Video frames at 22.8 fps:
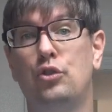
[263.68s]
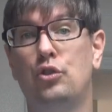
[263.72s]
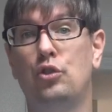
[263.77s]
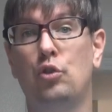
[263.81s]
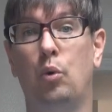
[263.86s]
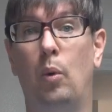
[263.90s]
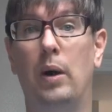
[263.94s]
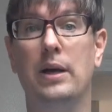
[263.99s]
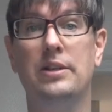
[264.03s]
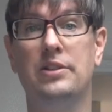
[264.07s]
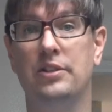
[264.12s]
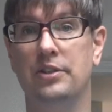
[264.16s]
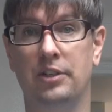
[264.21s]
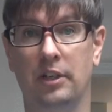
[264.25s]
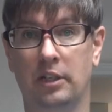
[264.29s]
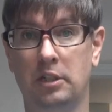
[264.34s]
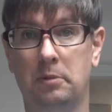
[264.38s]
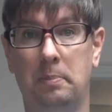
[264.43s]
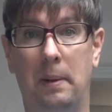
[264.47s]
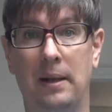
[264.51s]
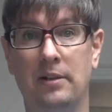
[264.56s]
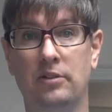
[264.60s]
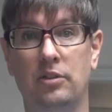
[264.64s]
twice as
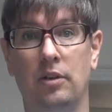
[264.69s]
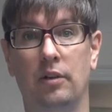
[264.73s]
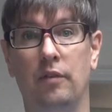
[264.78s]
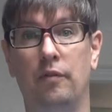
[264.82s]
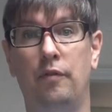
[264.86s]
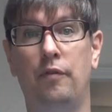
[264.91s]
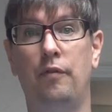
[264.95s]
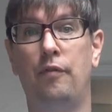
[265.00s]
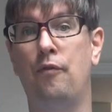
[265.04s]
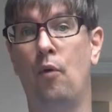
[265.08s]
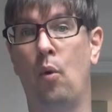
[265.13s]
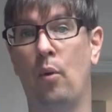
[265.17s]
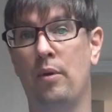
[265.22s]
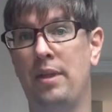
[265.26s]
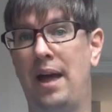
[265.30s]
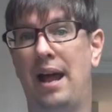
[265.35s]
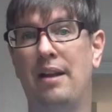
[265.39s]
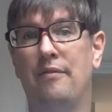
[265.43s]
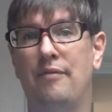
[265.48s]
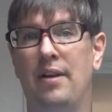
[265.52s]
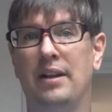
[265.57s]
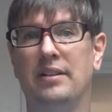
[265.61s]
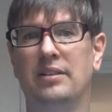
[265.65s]
expensive for
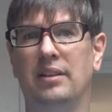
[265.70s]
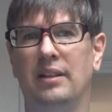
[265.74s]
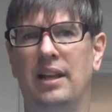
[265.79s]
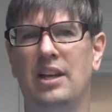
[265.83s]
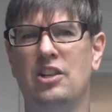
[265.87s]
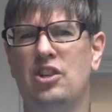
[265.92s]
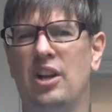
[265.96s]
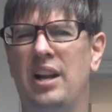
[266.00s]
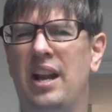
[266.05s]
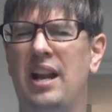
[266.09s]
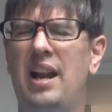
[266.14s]
that ventilation.